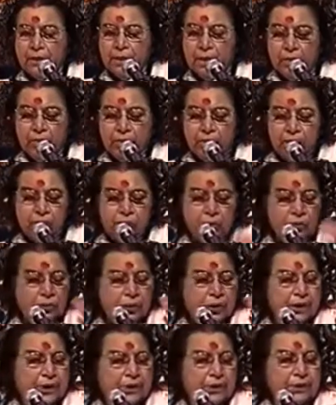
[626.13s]
Now you know
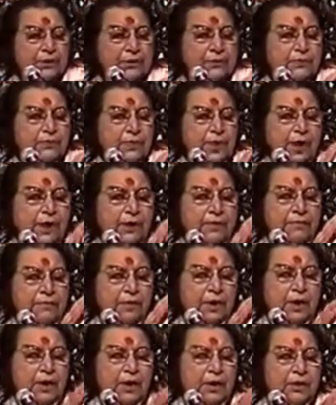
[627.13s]
that these five
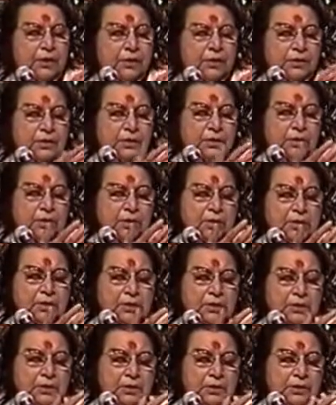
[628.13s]
are
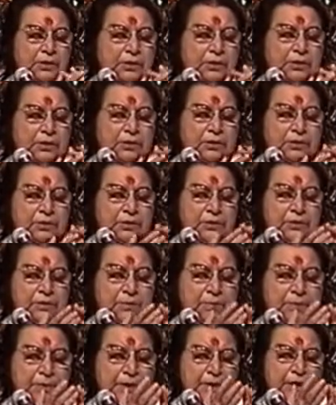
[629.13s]
these
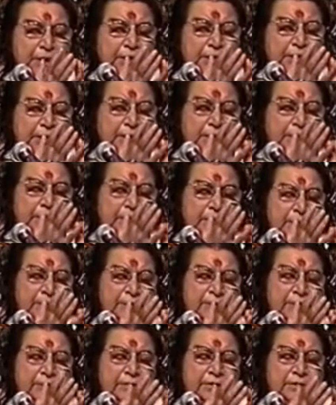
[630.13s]
sympathetic edges,
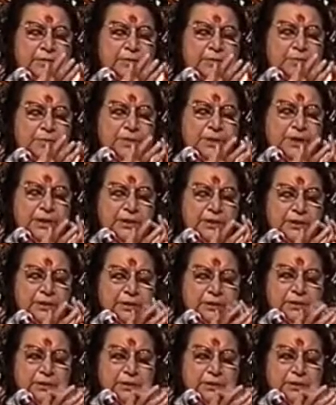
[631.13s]
sympathetic.